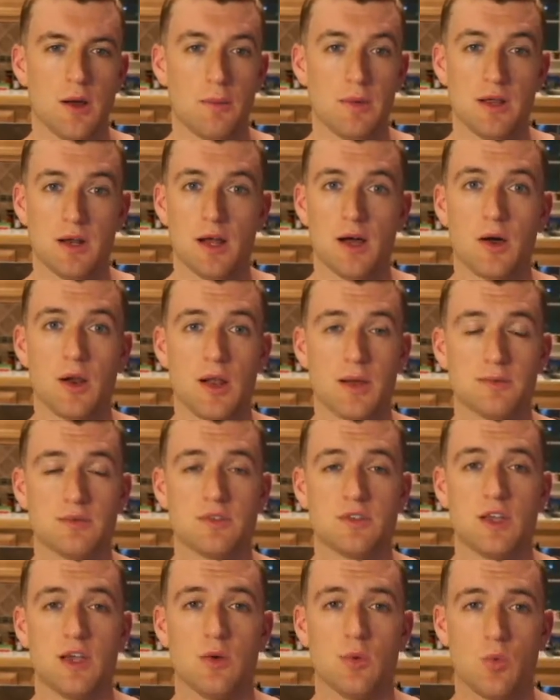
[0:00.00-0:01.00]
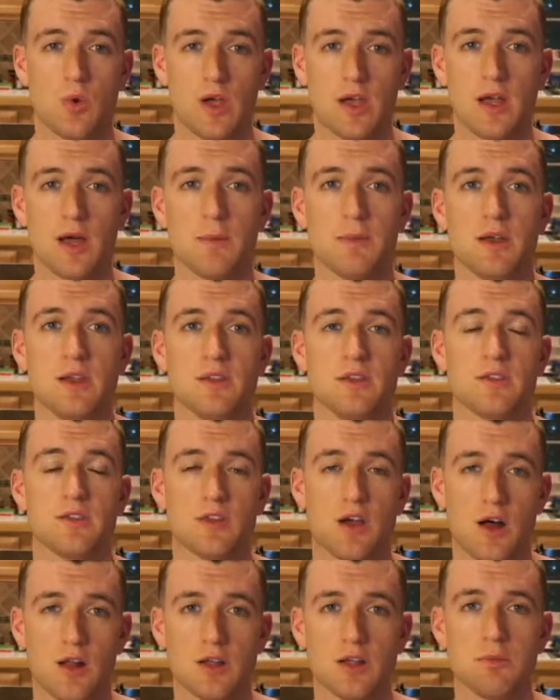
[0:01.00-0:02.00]
When I'm saying weight, I mean
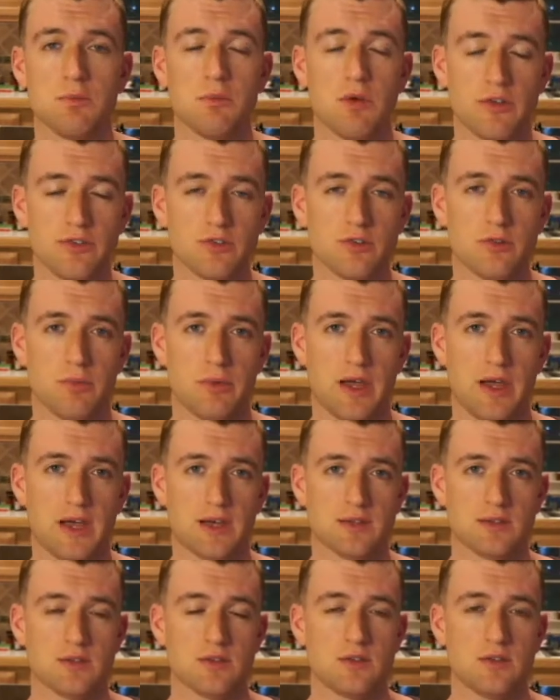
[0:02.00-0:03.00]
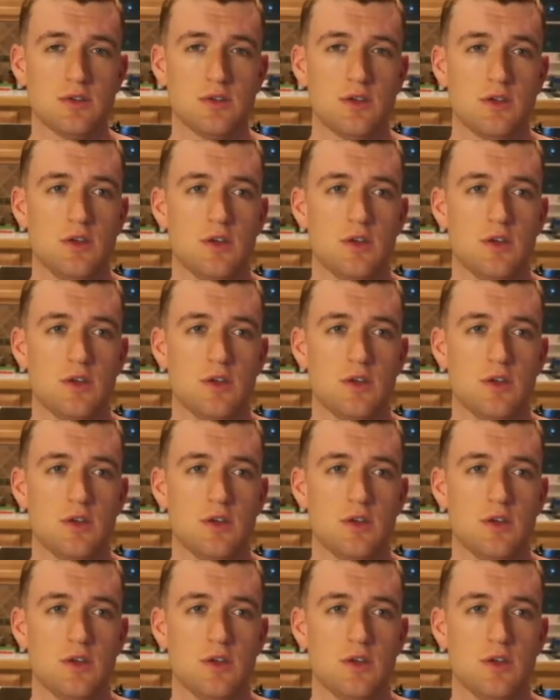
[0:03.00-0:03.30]
solid muscle mass.